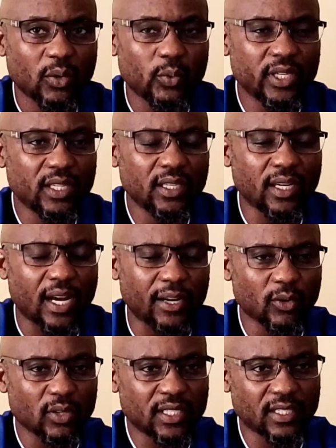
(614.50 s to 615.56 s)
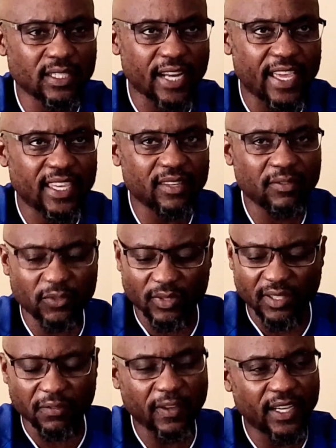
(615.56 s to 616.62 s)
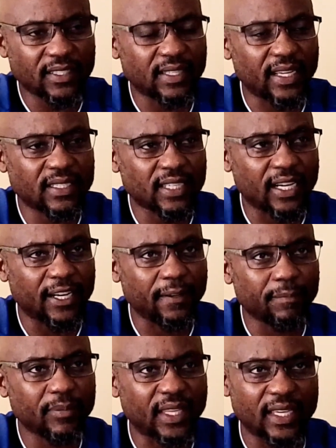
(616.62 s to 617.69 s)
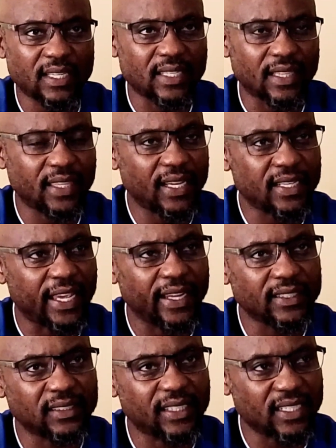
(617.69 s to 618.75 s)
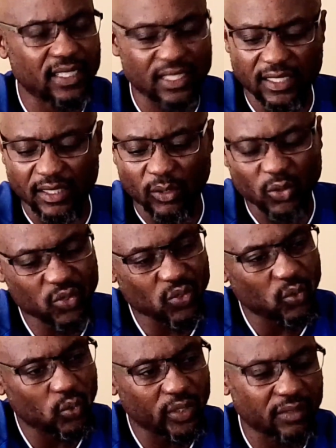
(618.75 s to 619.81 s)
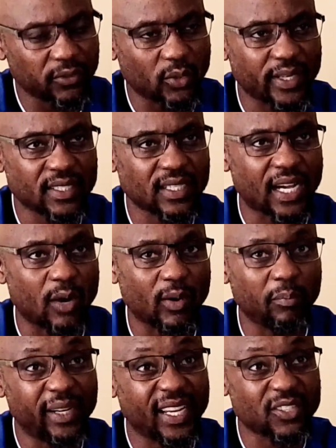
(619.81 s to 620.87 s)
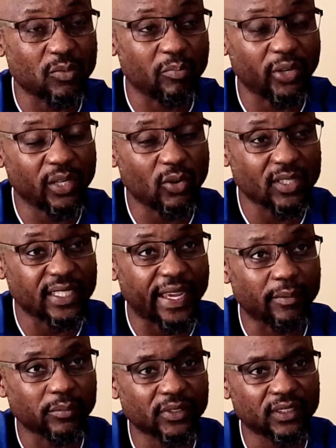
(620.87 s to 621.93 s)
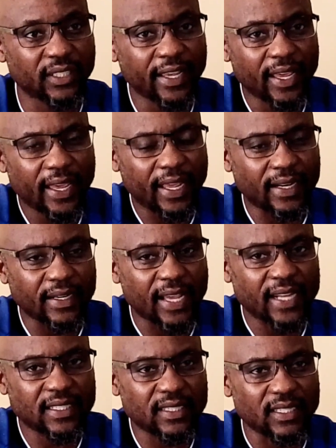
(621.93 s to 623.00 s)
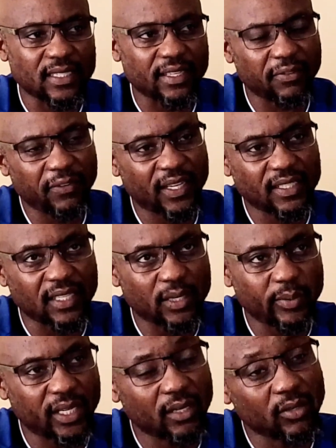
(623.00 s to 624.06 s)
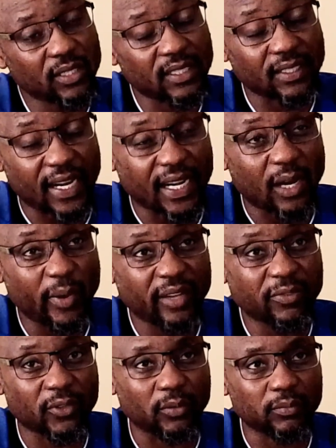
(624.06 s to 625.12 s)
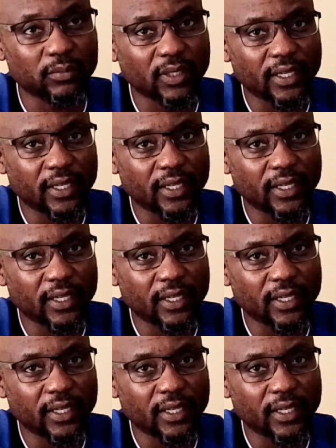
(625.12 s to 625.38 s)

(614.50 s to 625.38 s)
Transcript: We are not naive to the fact that there is a third hand that is also influencing our players to boycott games, and that is a fact that we cannot run away from.